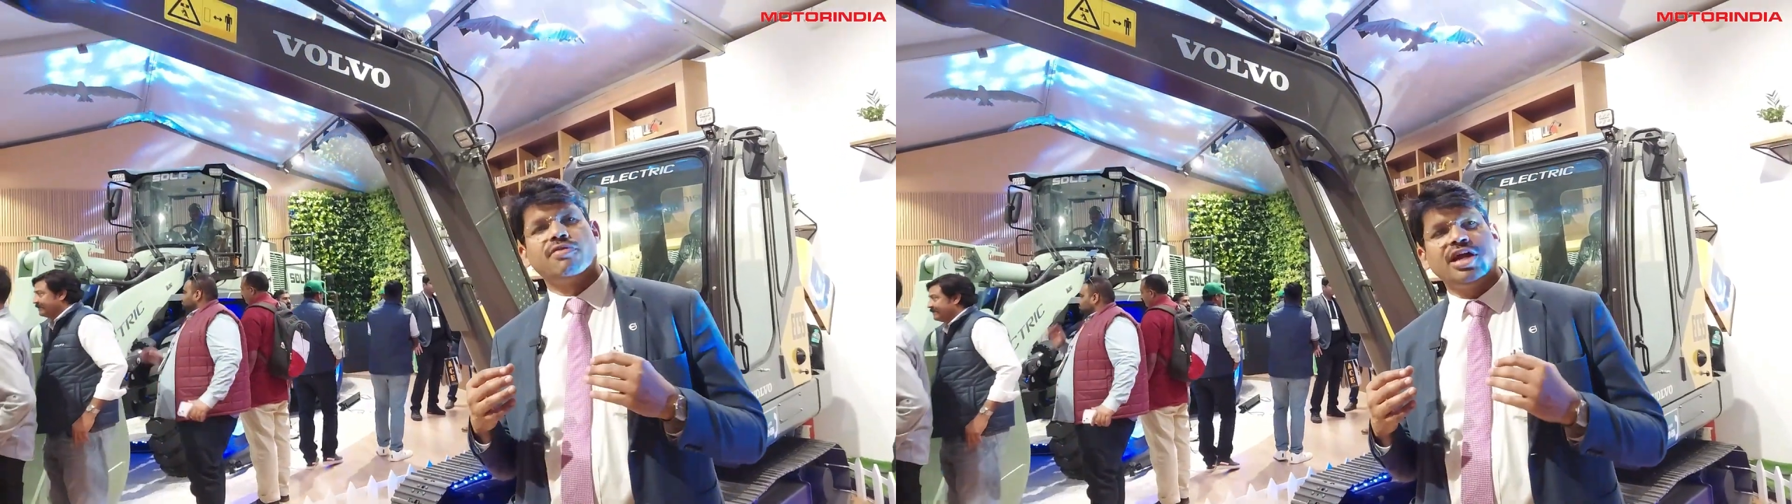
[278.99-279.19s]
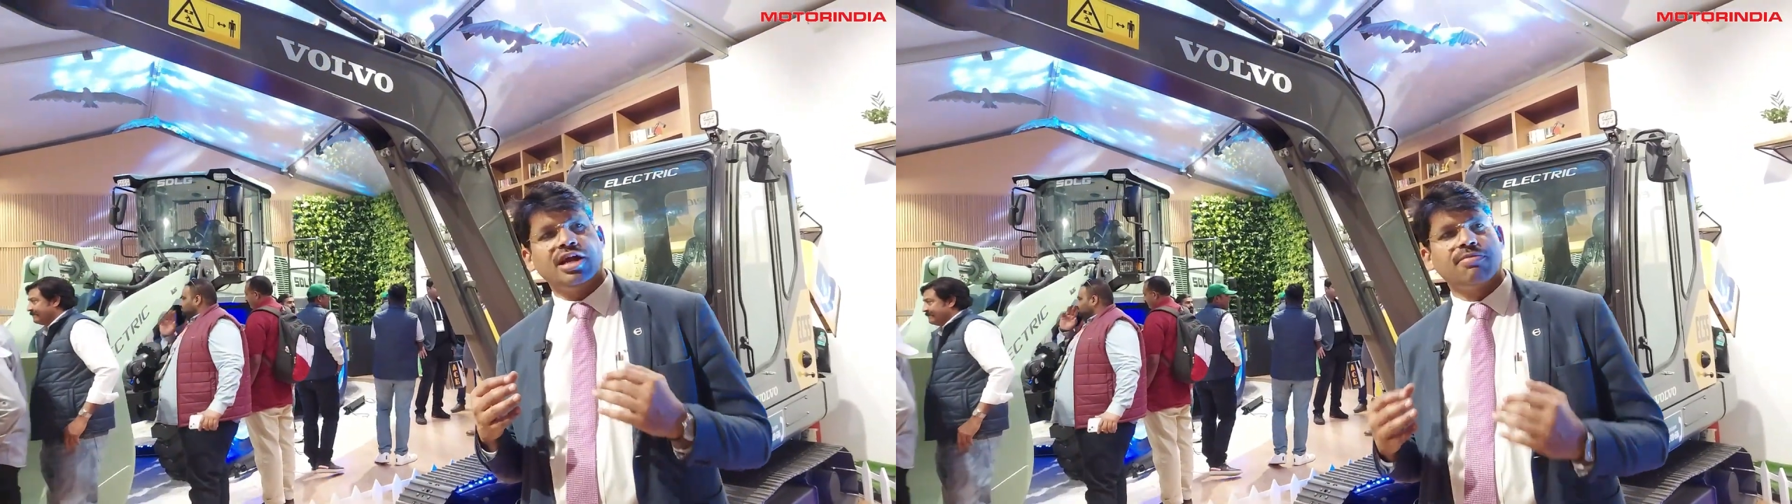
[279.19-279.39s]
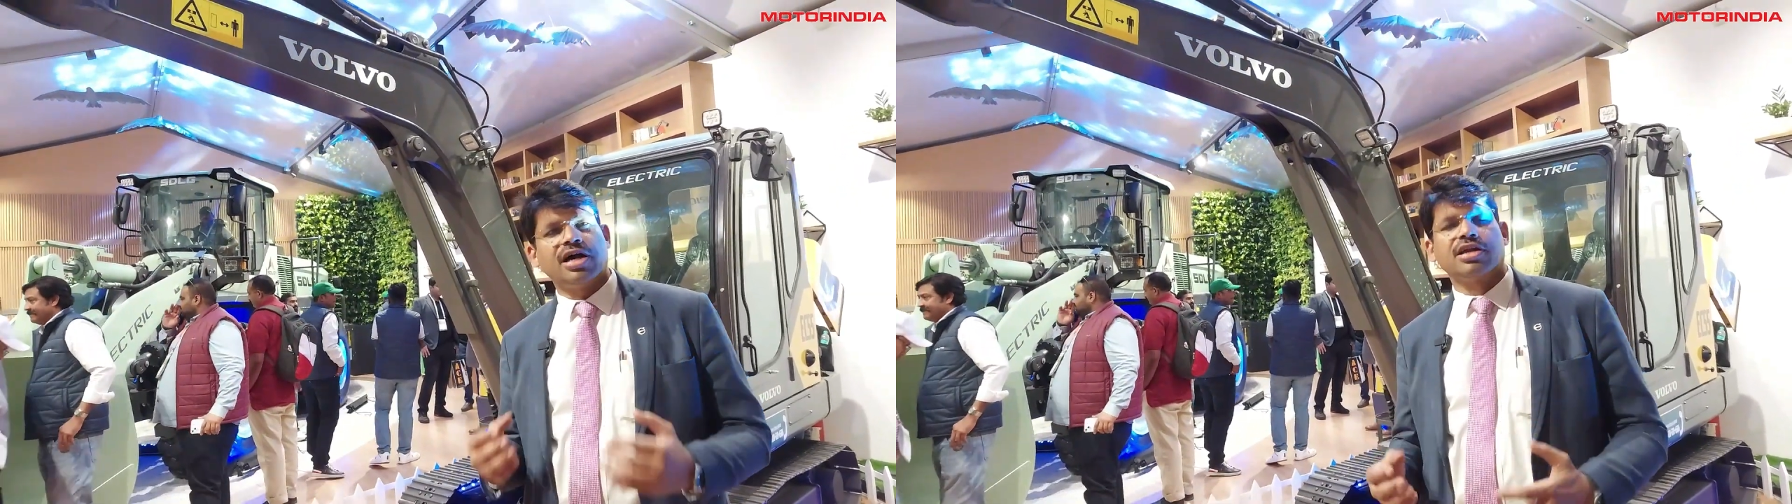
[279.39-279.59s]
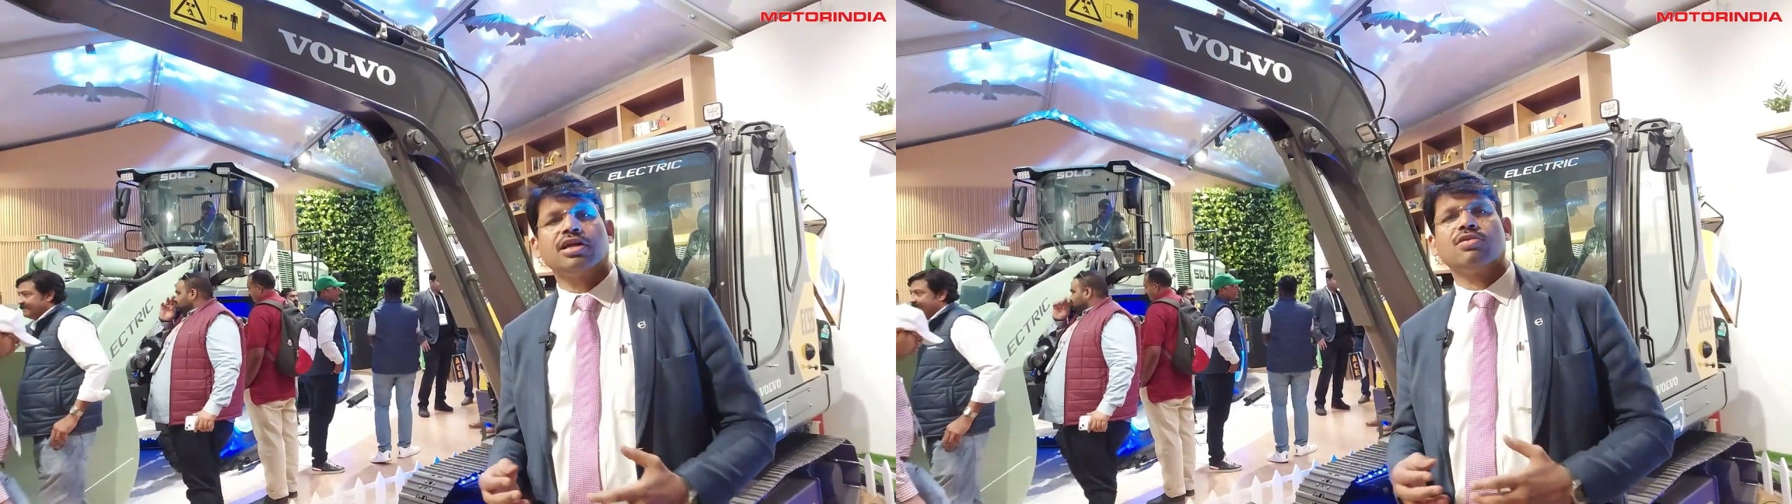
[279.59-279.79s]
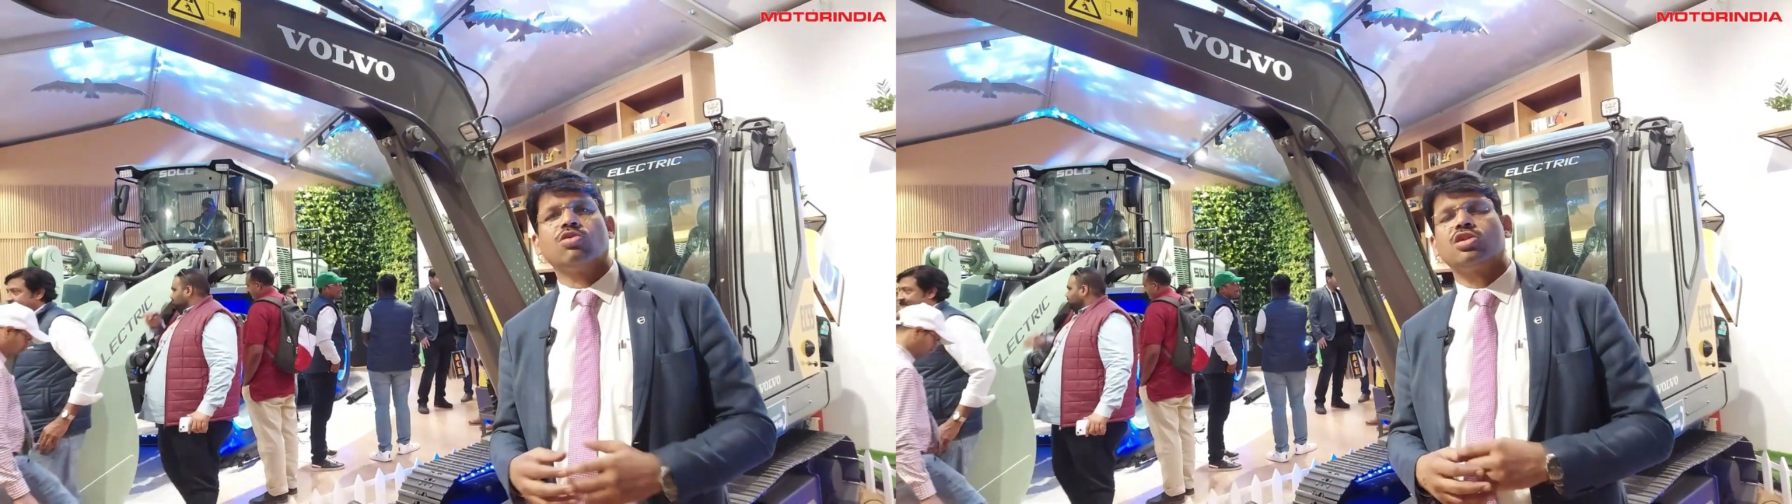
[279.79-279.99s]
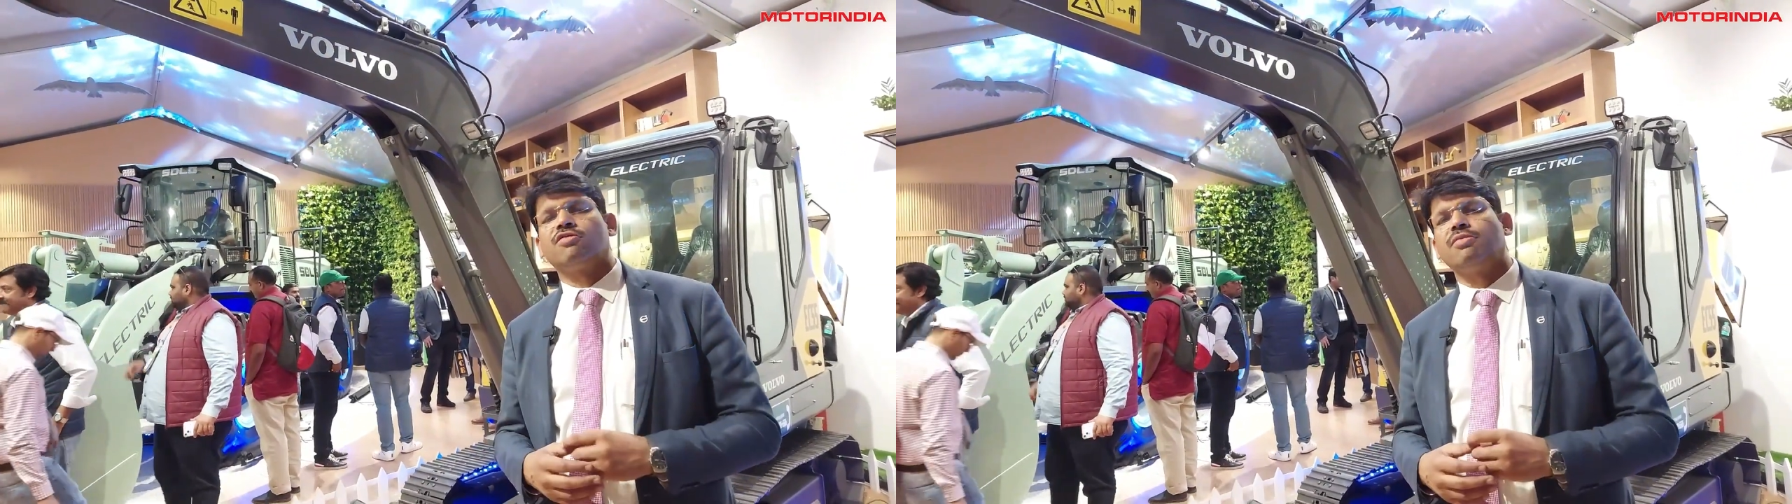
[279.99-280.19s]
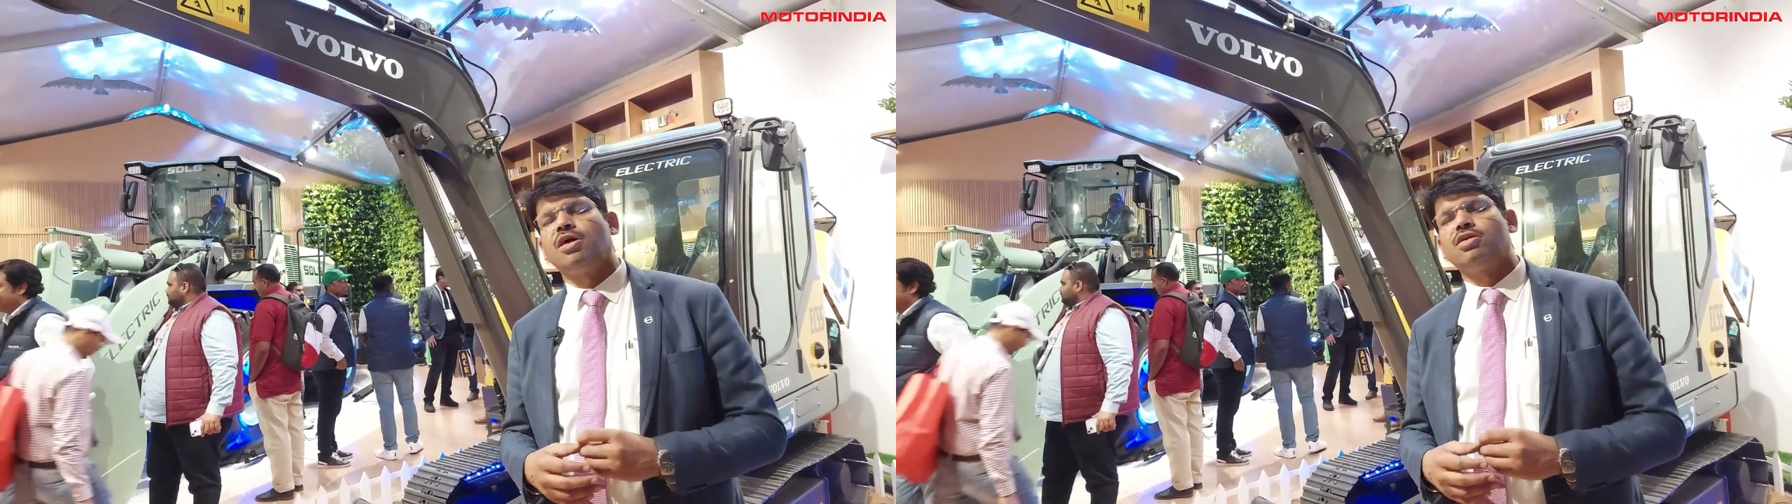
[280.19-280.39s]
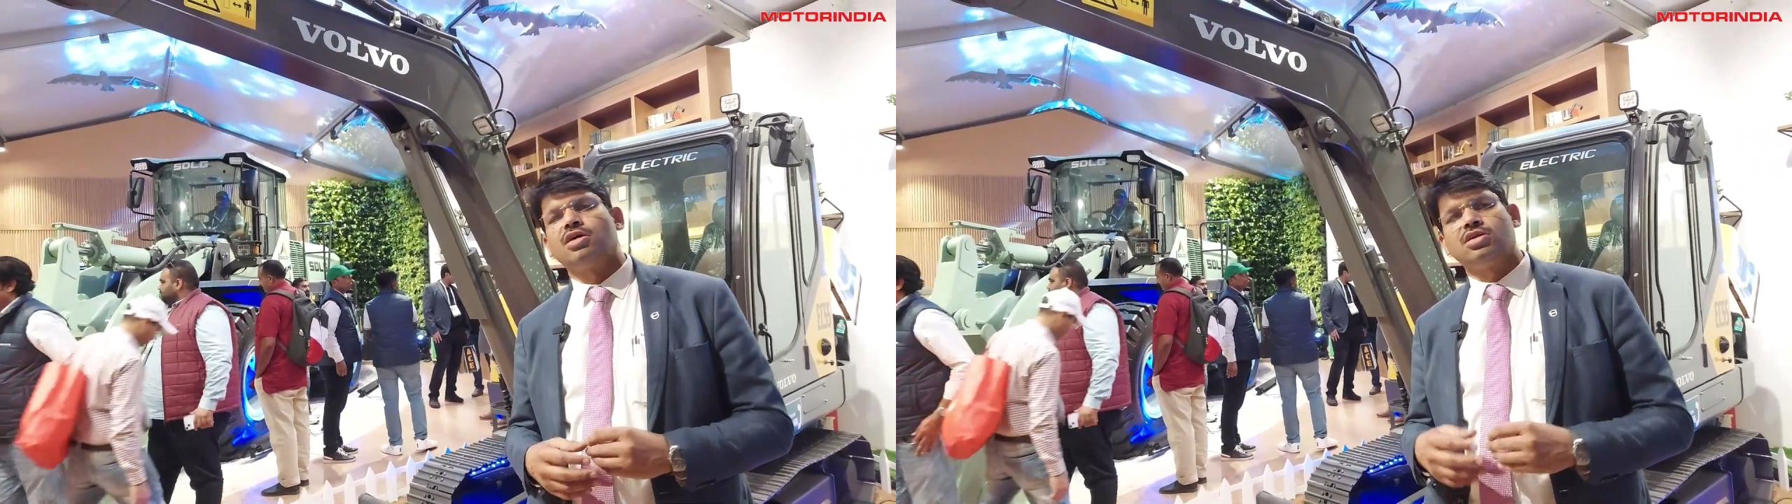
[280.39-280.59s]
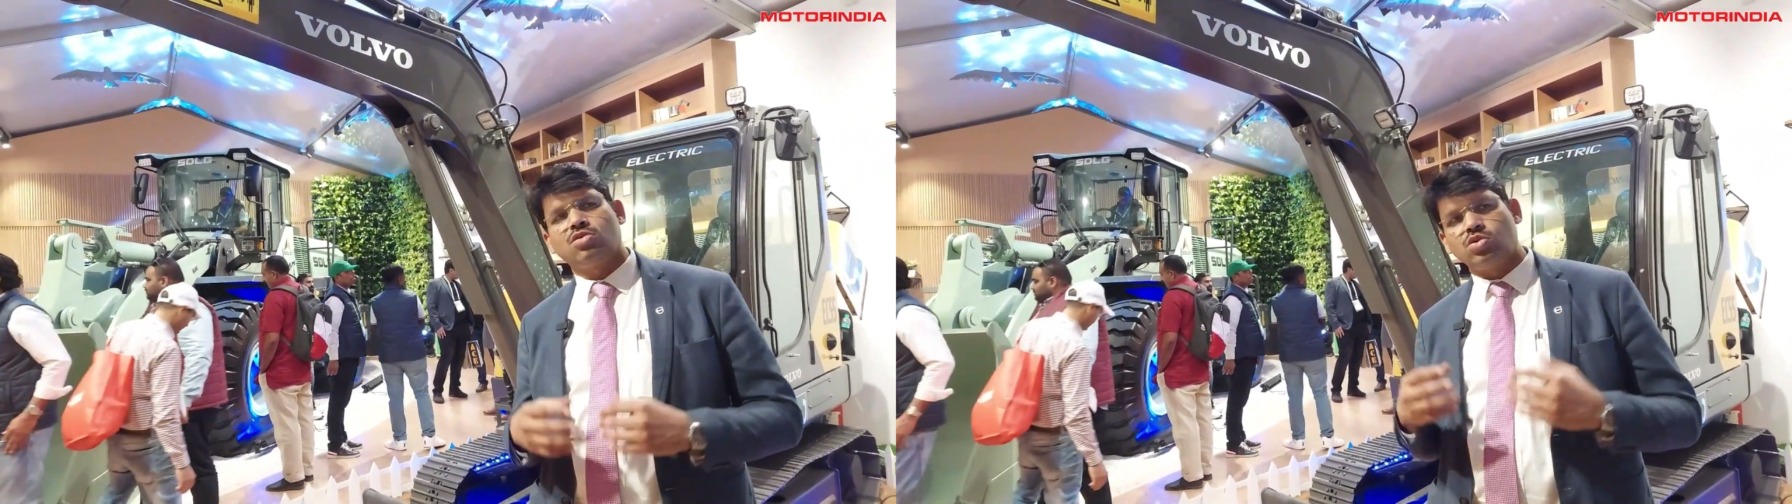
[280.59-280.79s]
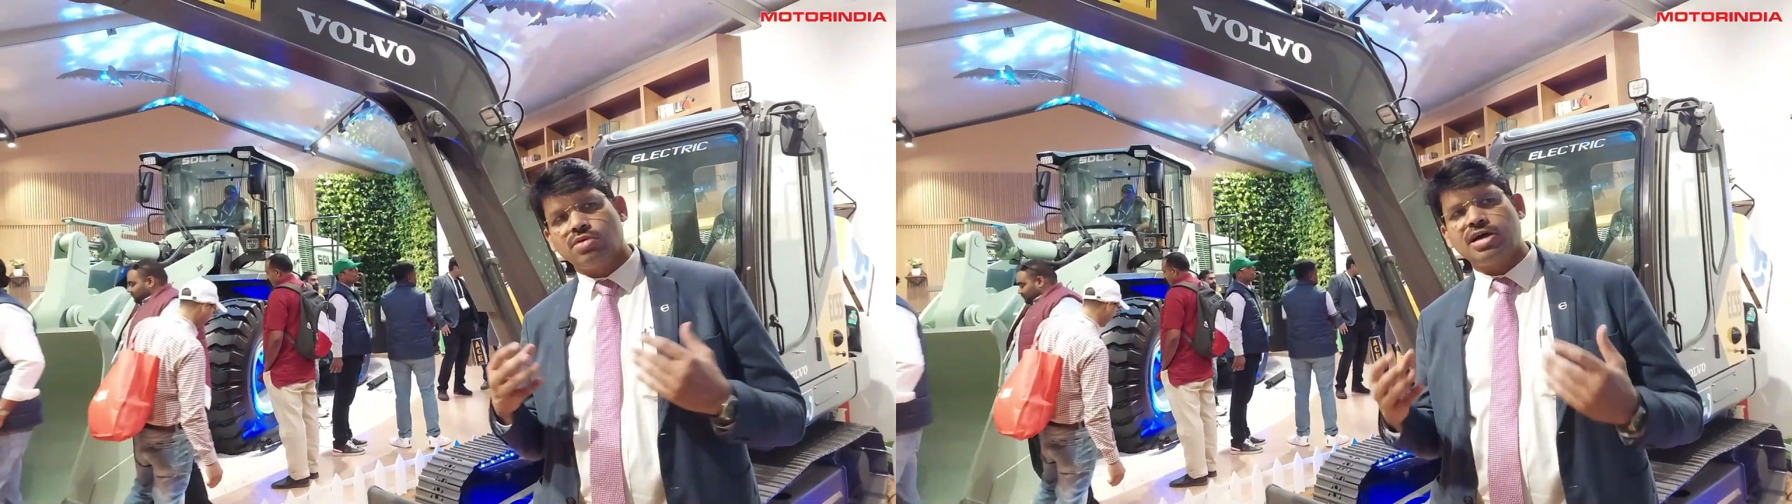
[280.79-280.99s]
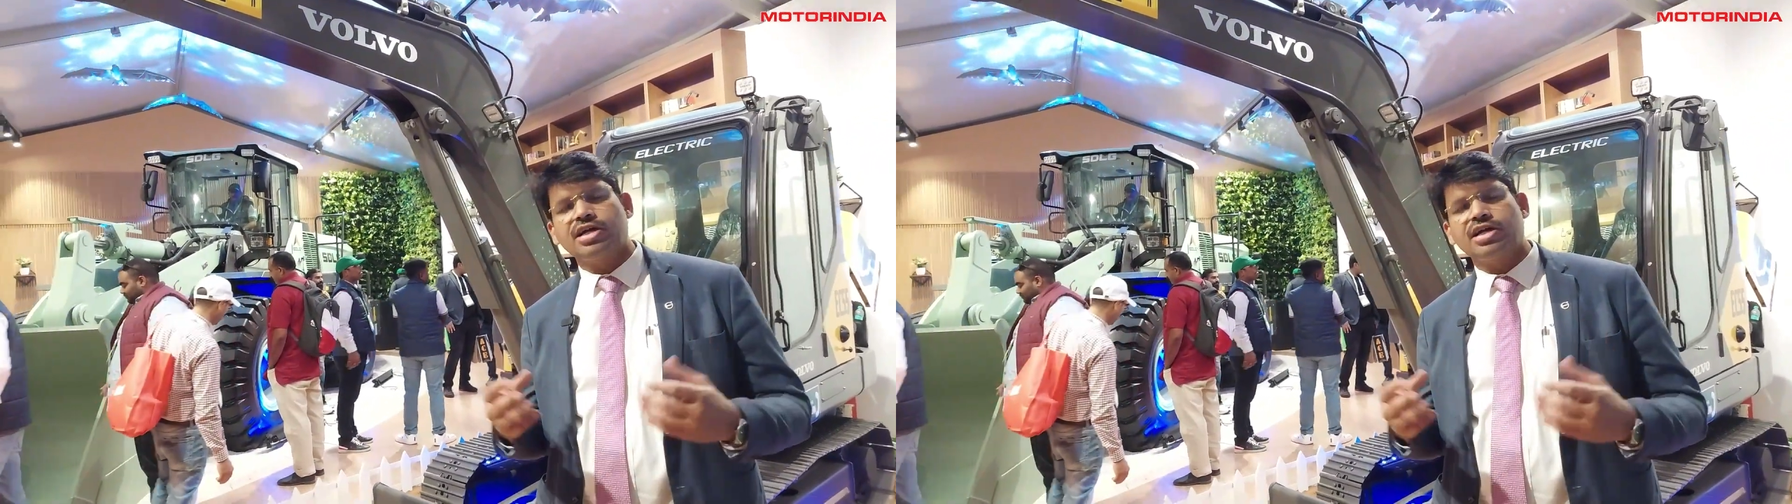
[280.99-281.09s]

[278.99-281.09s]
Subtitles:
We had a total